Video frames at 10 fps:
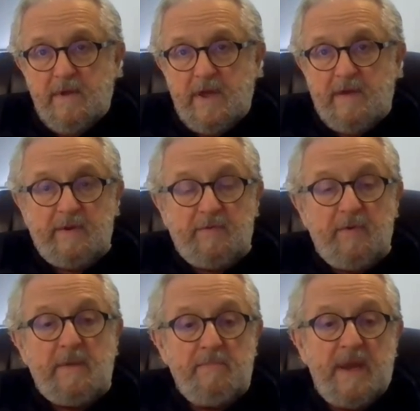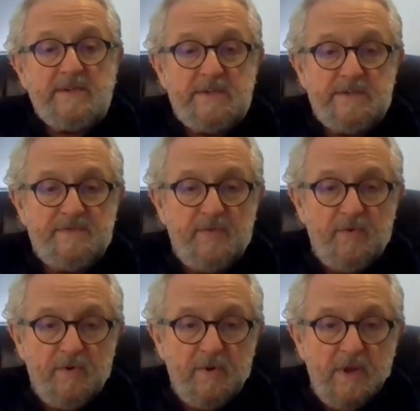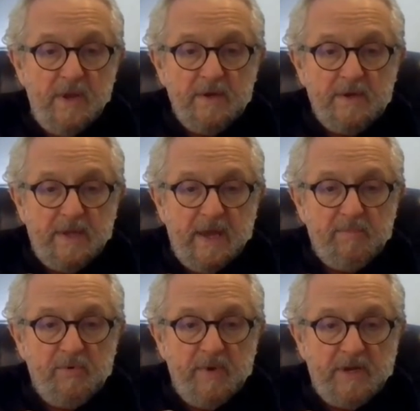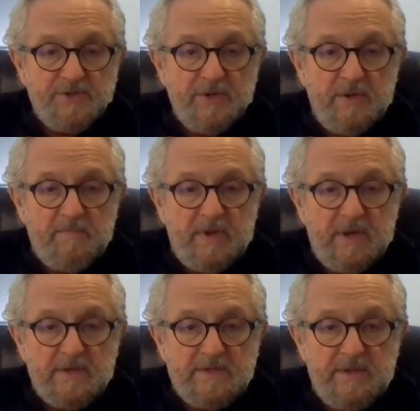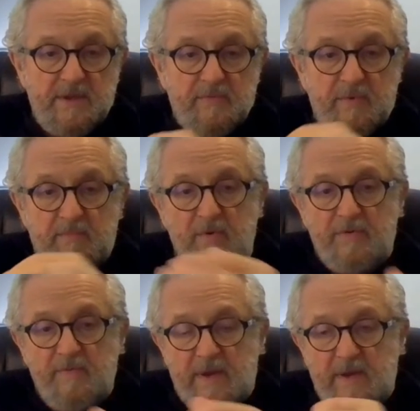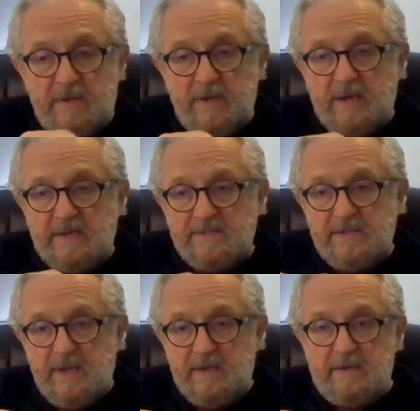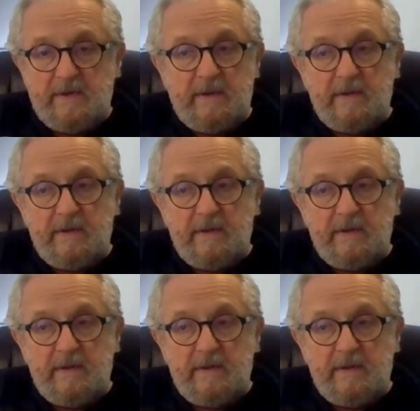have a great basis for collaboration, because I think we both recognize that